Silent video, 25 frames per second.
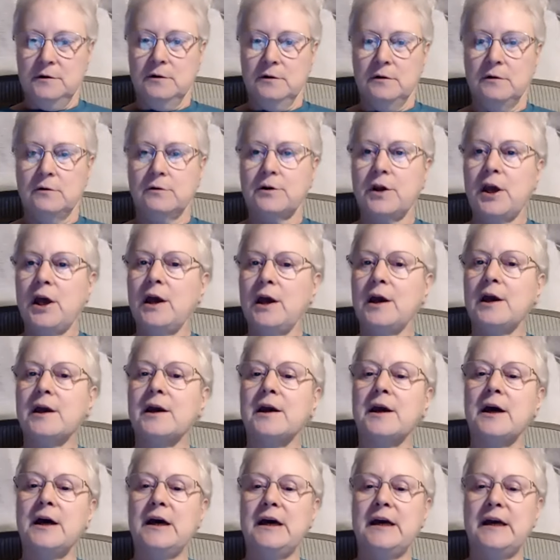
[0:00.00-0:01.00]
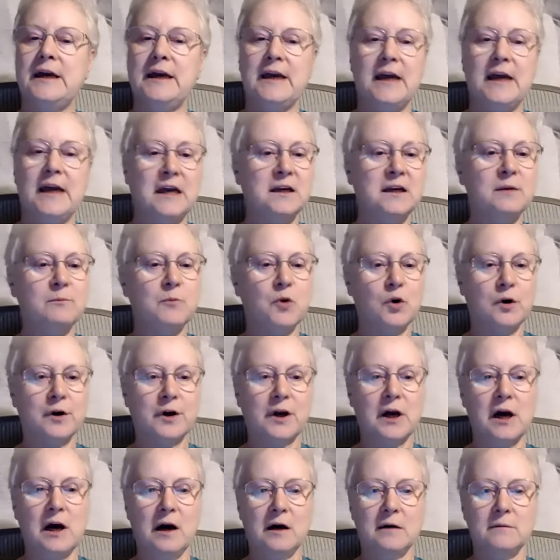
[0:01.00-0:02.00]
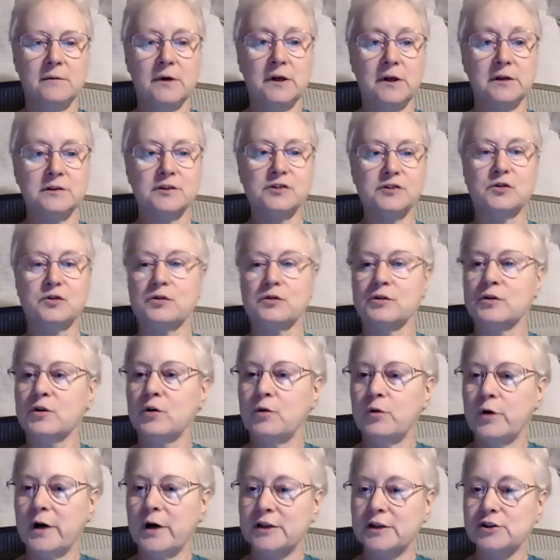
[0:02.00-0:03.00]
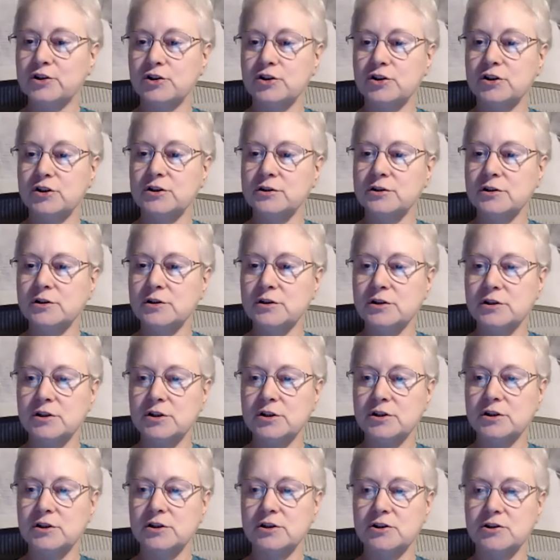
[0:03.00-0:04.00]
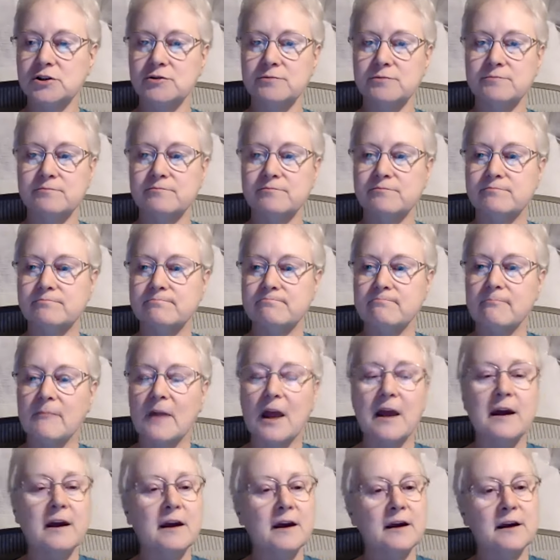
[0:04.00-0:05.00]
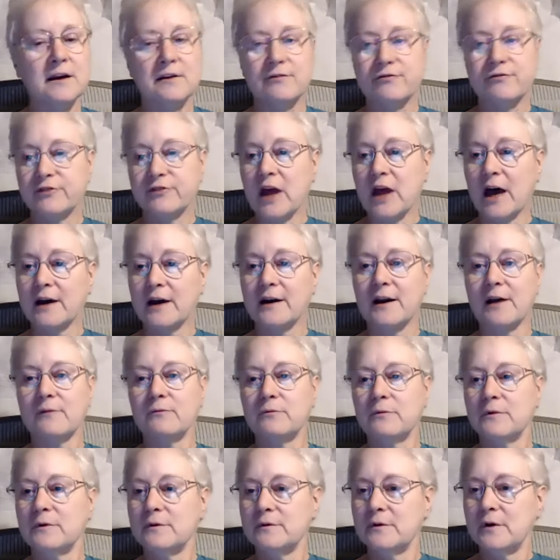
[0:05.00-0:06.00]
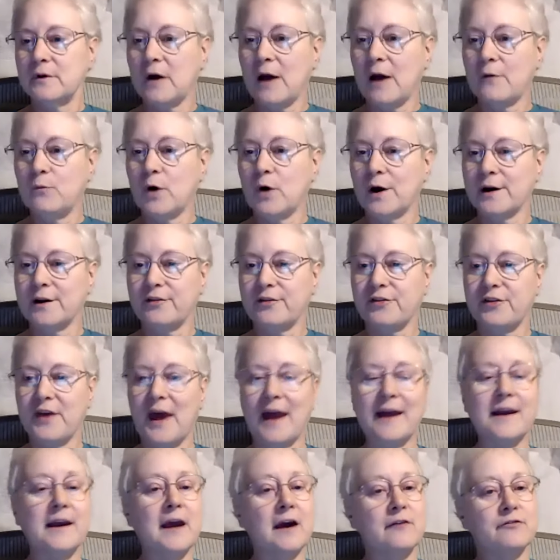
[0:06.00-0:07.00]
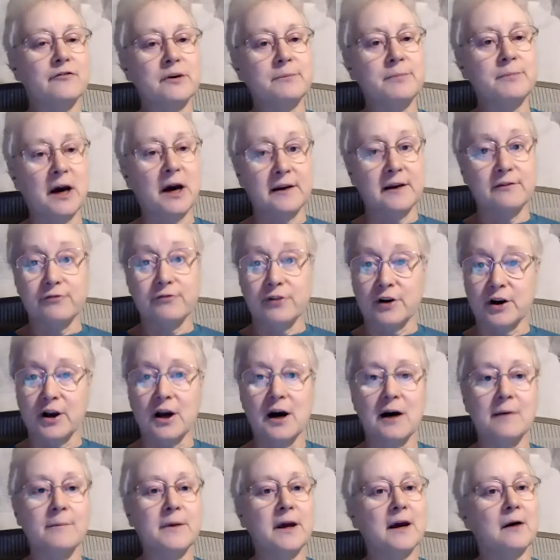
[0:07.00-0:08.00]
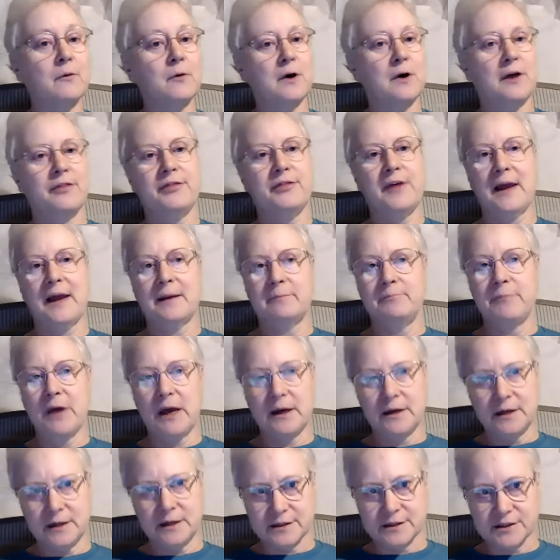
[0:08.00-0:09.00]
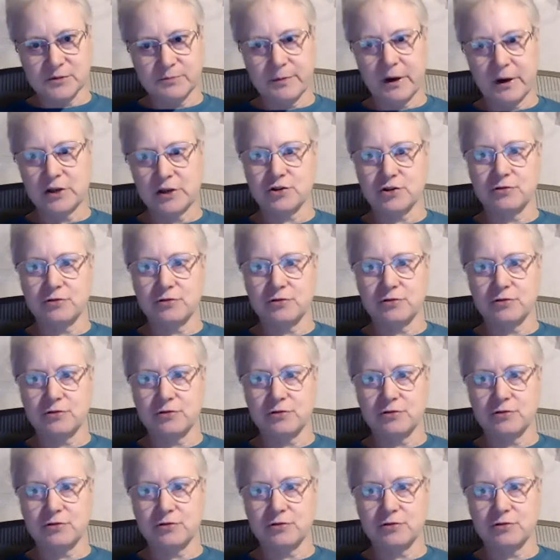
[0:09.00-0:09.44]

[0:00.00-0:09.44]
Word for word: okay, any more comments or questions? If not, I I want to thank everybody I want to thank Janet especially.